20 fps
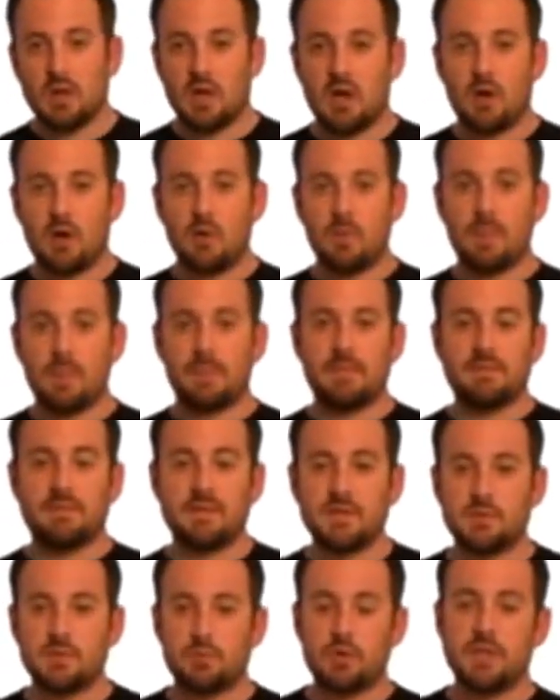Now,
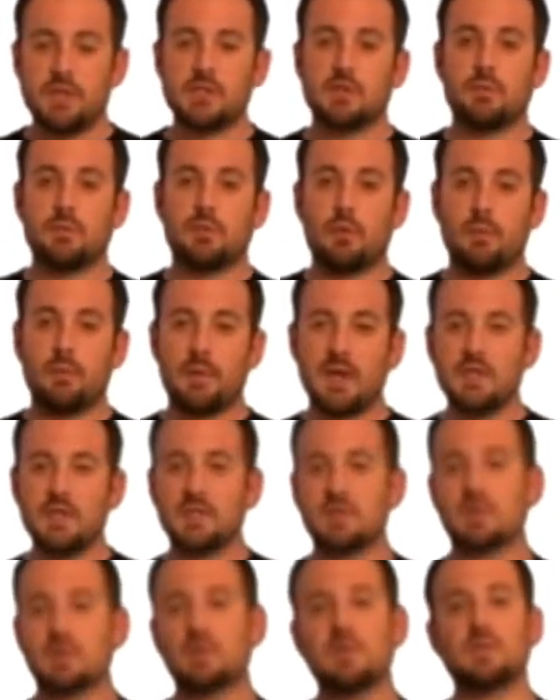this principle
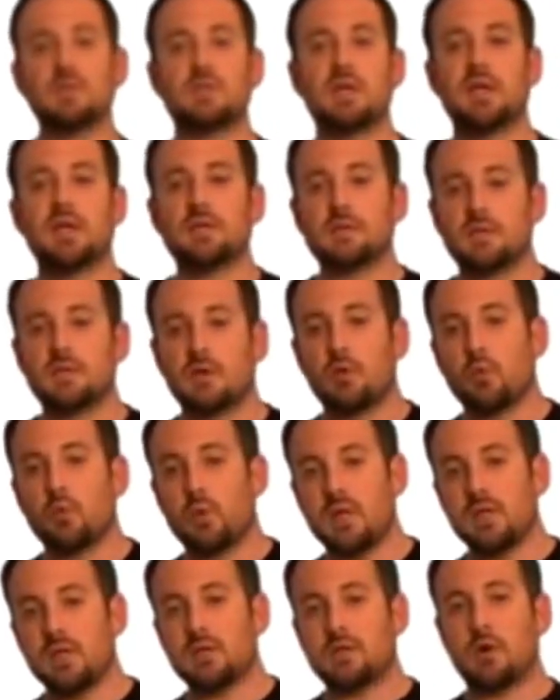basically states that
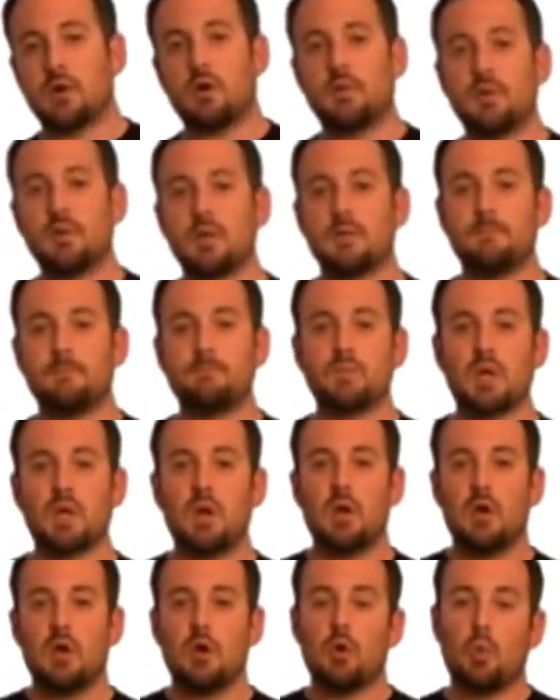we determine
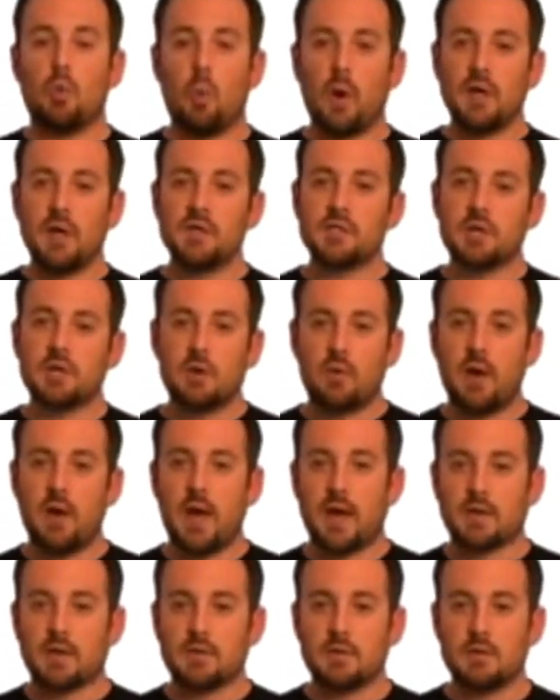what is
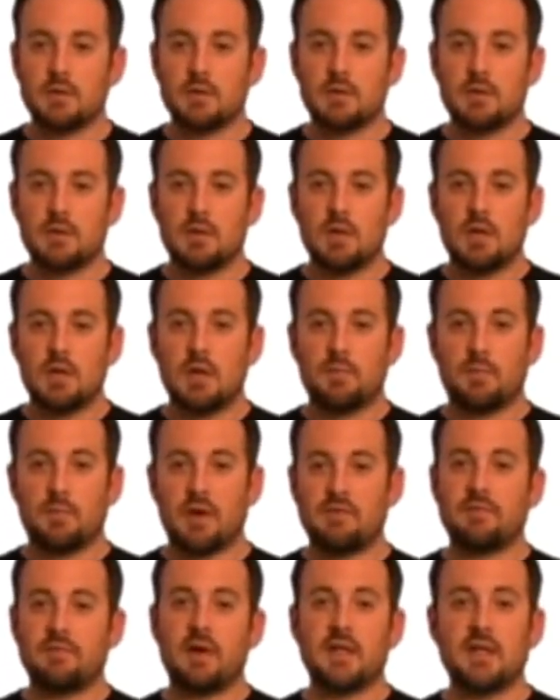correct
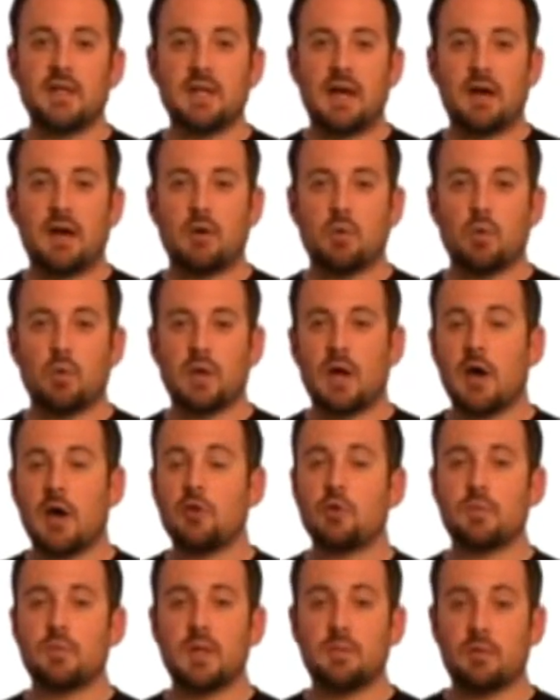by finding out what
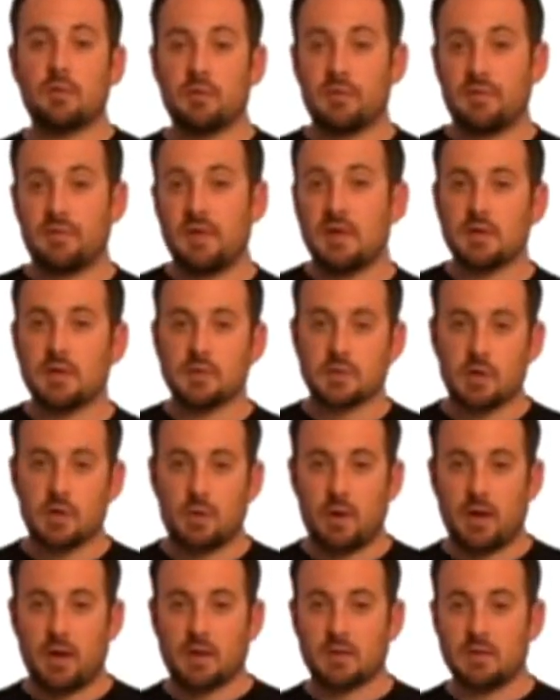other people think is
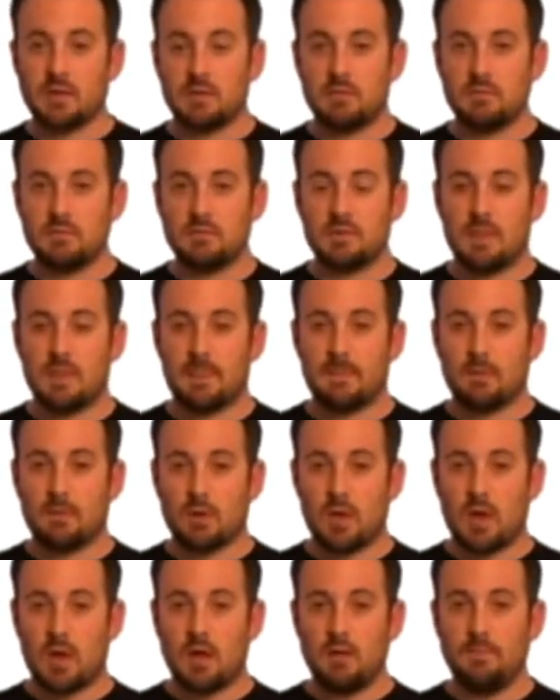correct,
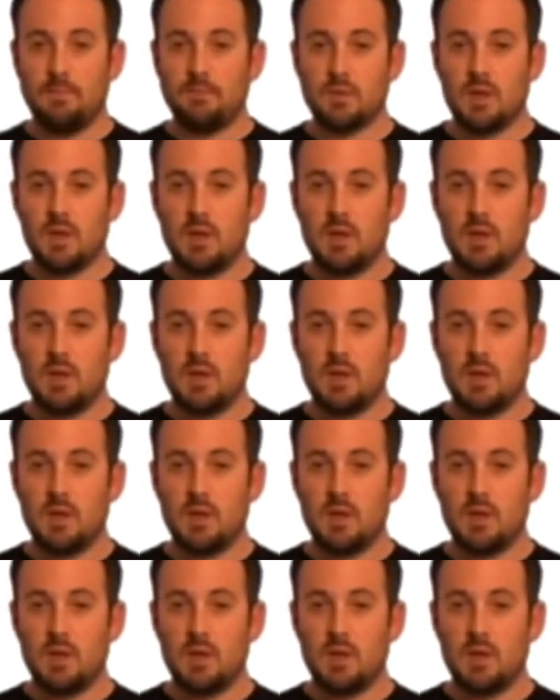okay?